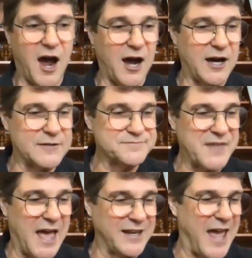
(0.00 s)

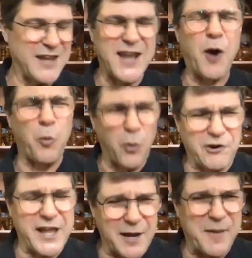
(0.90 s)
And not
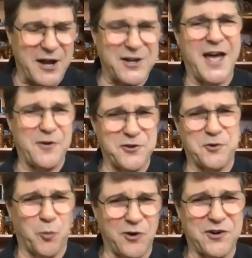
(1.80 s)
worrying about how
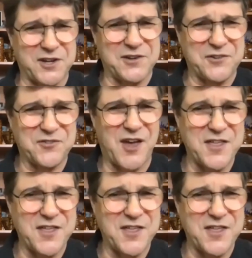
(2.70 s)
your work is.